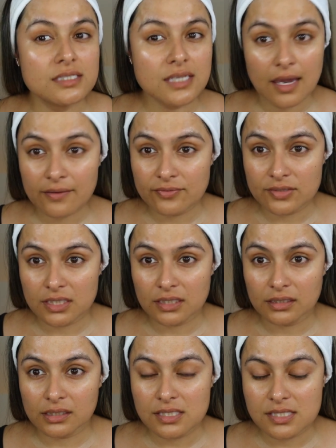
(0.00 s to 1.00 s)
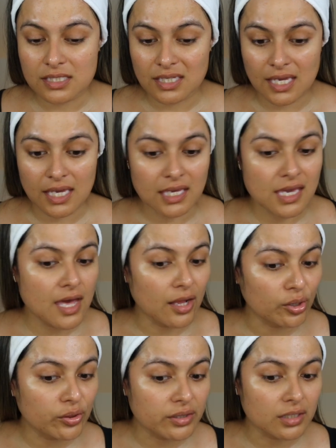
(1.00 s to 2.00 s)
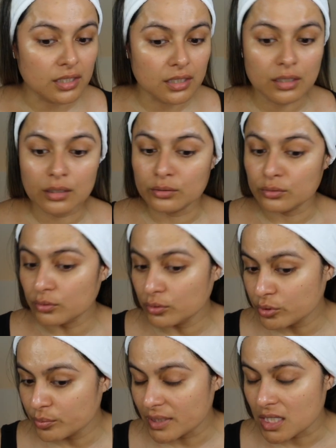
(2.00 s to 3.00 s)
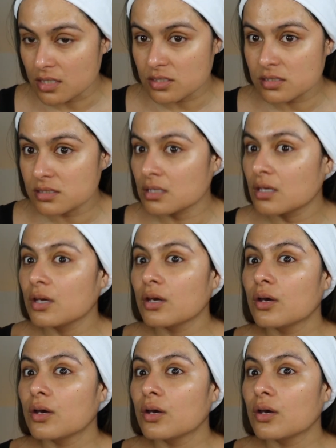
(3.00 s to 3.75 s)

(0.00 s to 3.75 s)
definitely see a healthy, luminous